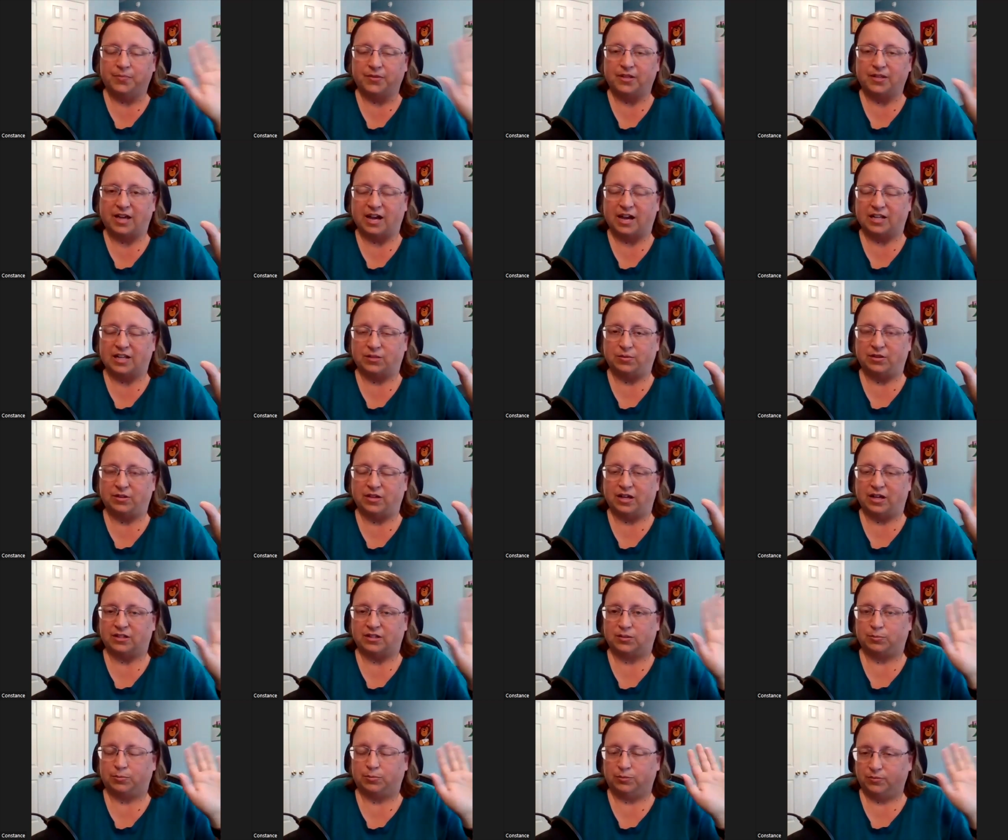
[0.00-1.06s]
Gatsby
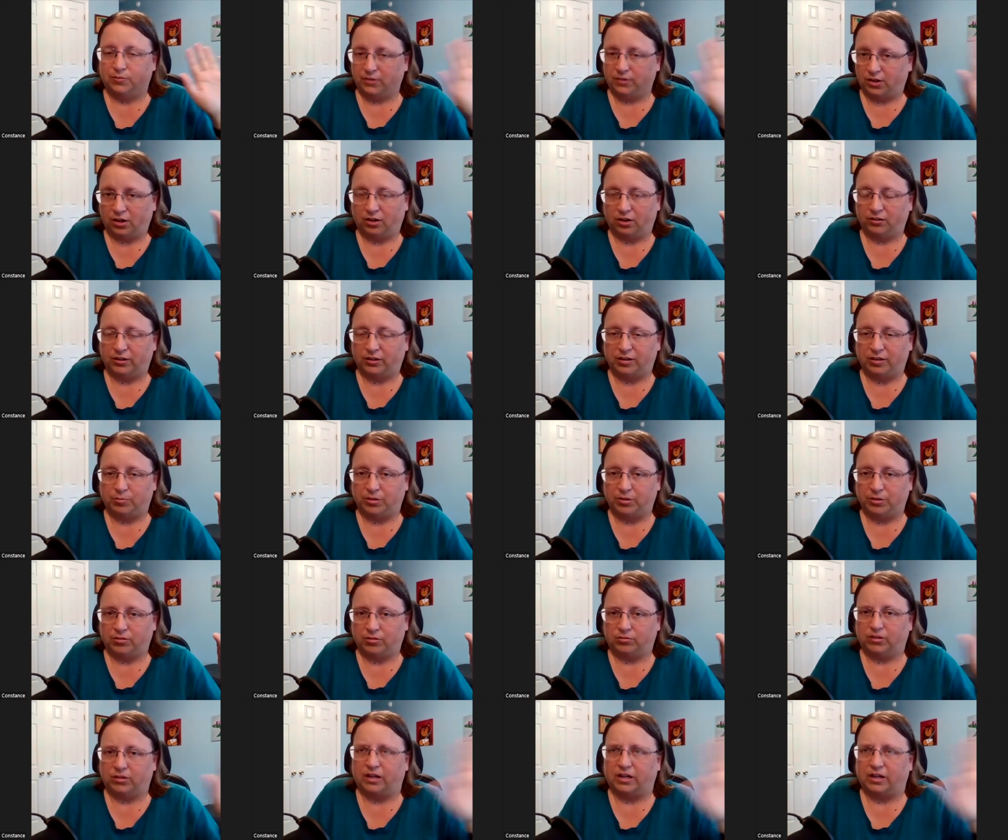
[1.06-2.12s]
that's currently playing,
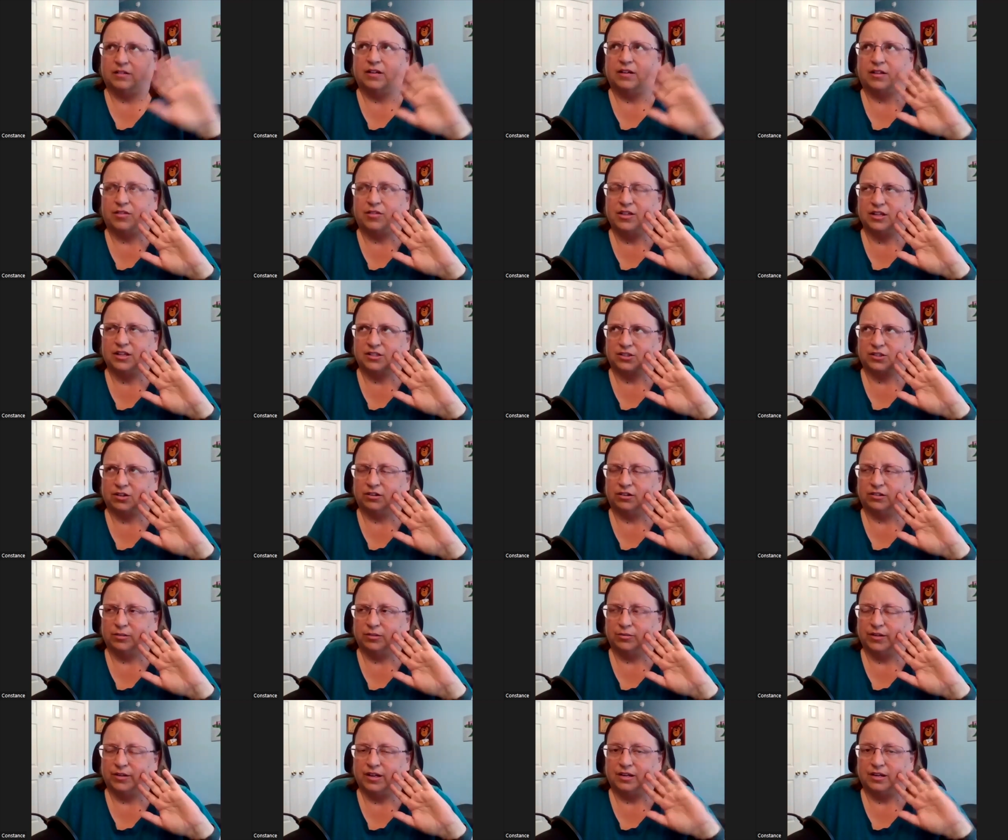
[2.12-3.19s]
well, I think it's
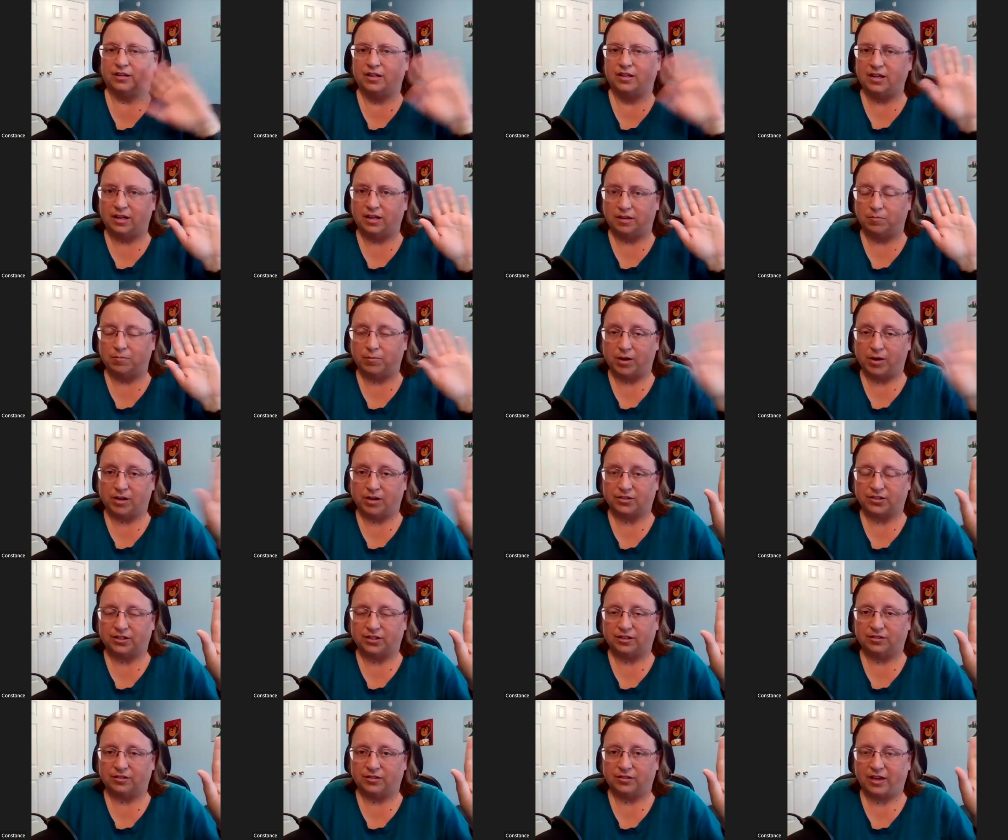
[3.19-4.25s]
currently playing in
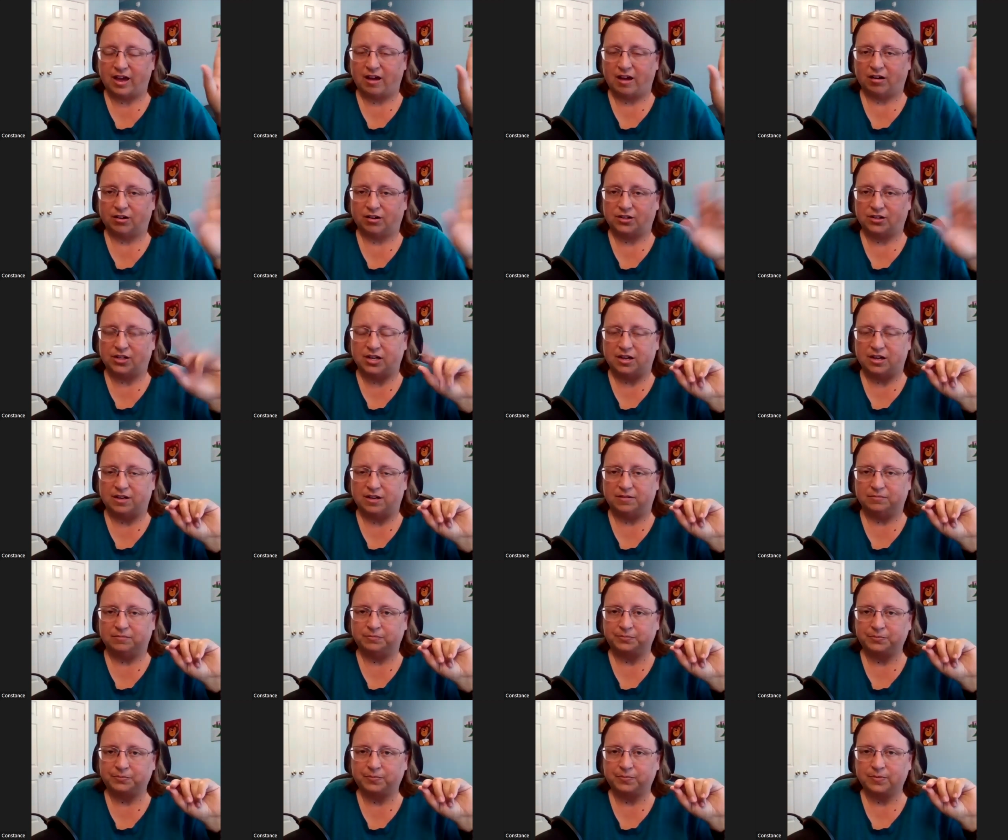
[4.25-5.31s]
Boston, the ART.
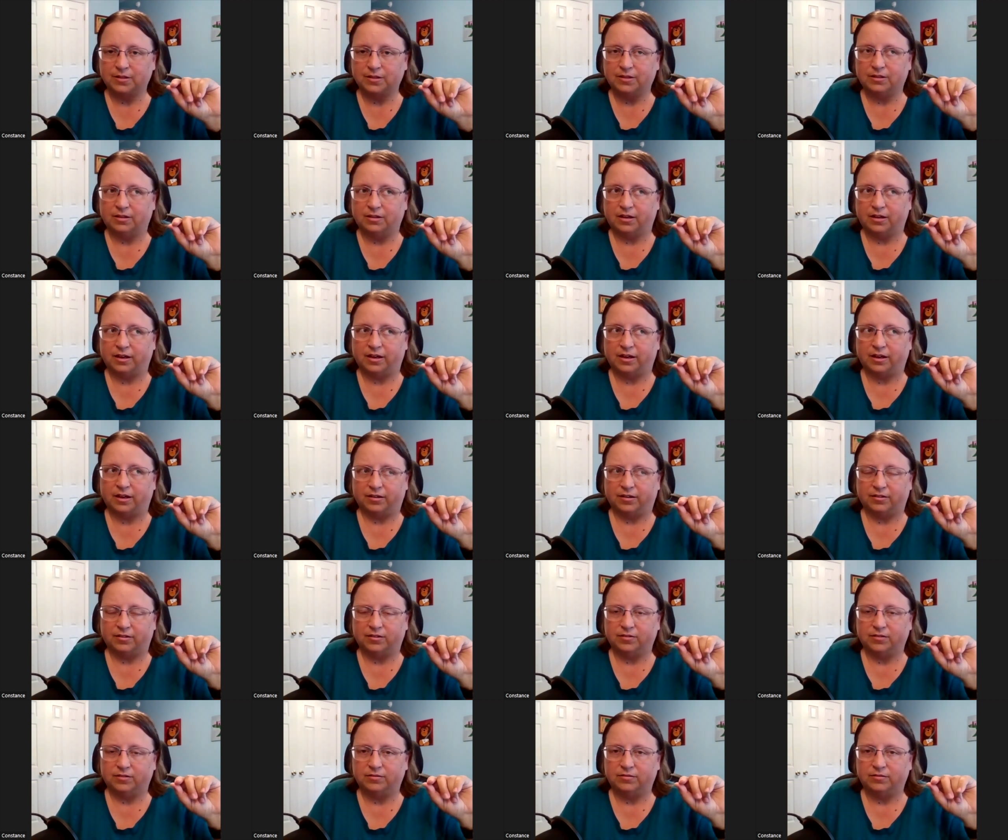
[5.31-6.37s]
I
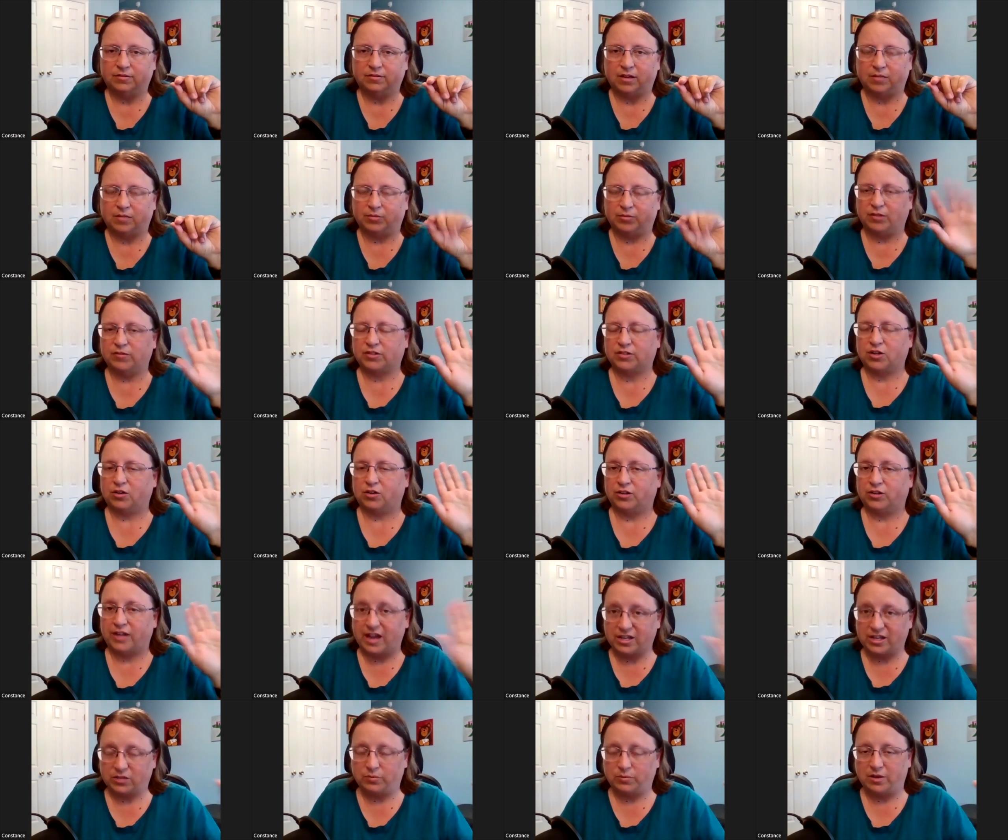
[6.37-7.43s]
believe it's called
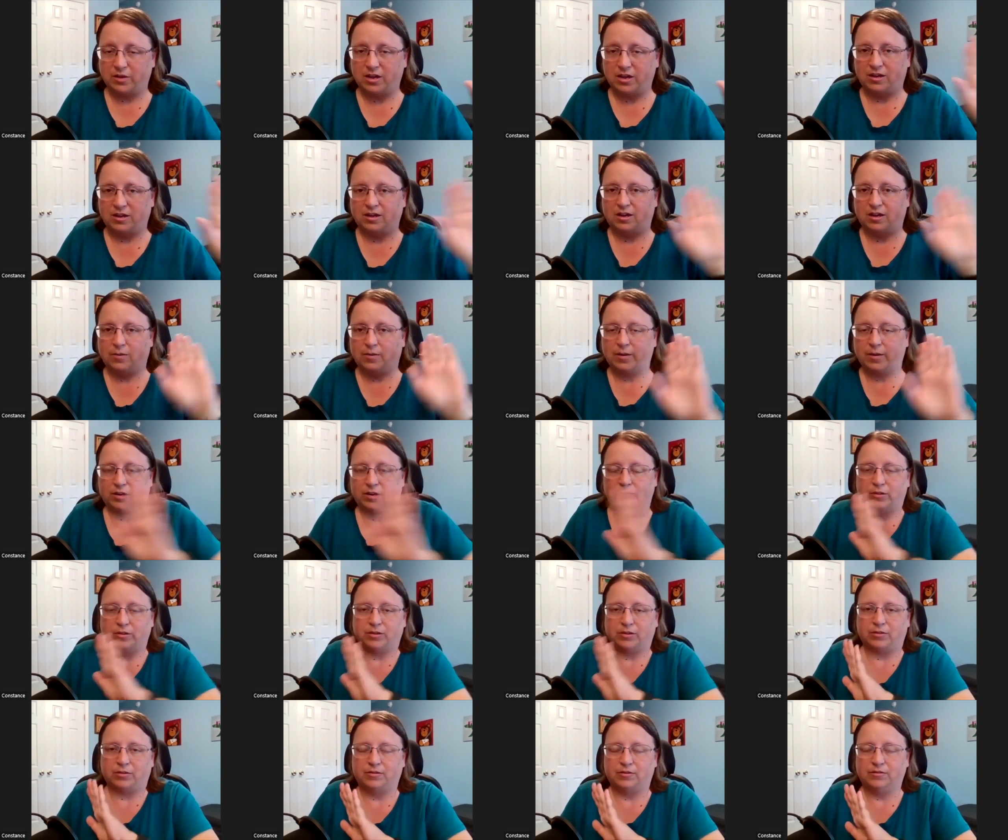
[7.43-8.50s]
Gatsby, an American
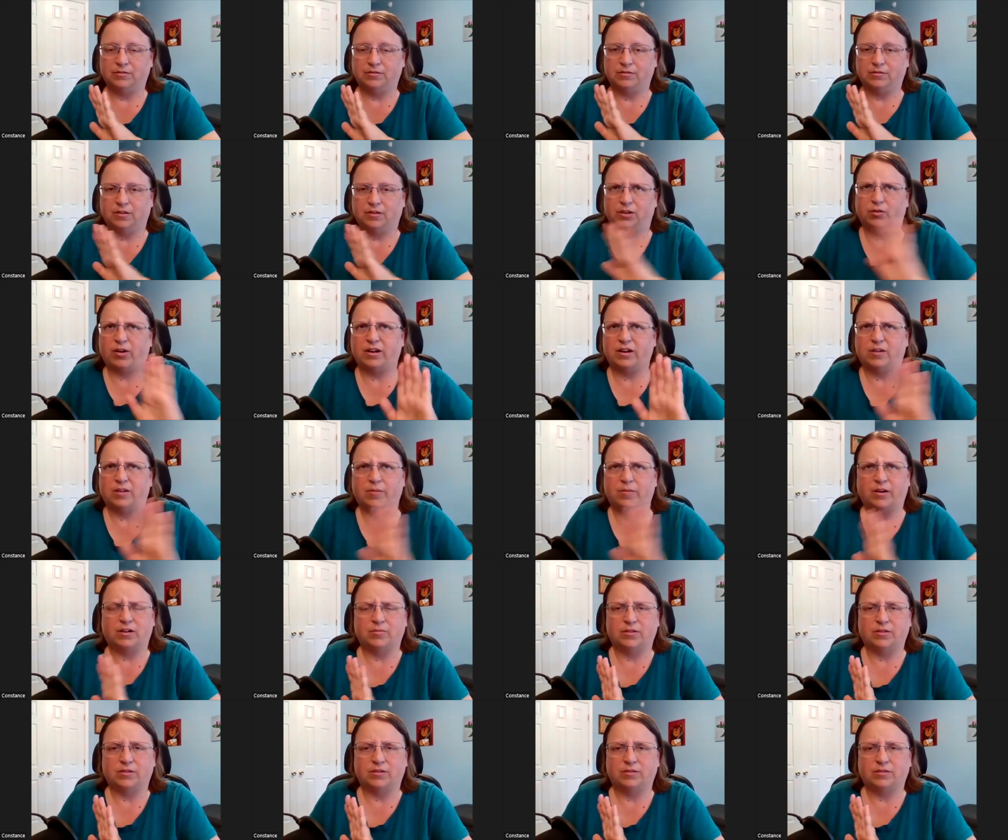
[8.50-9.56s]
Myth, a Great
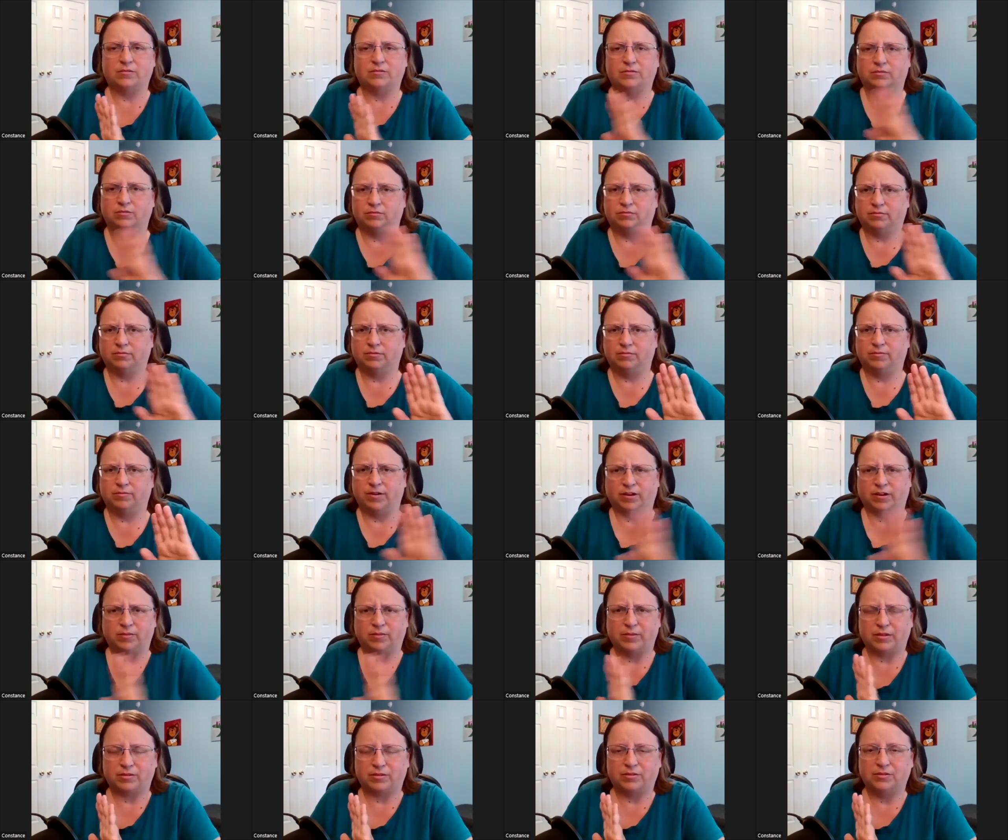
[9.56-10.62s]
American
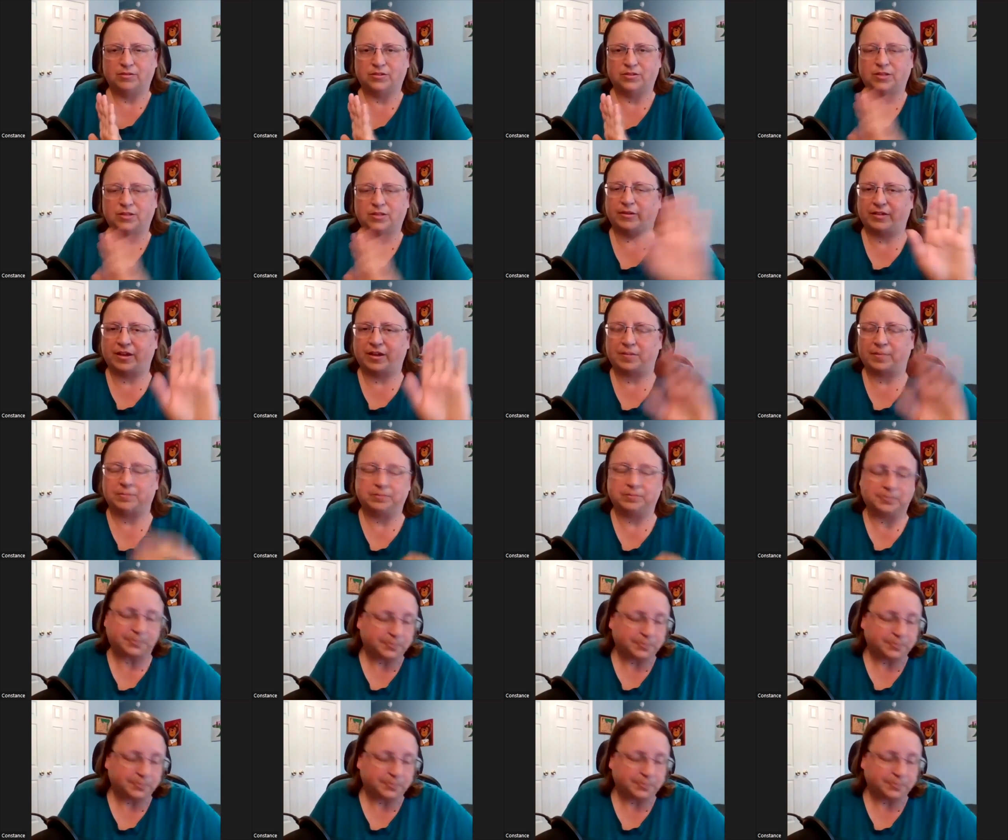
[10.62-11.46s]
Myth, something like that.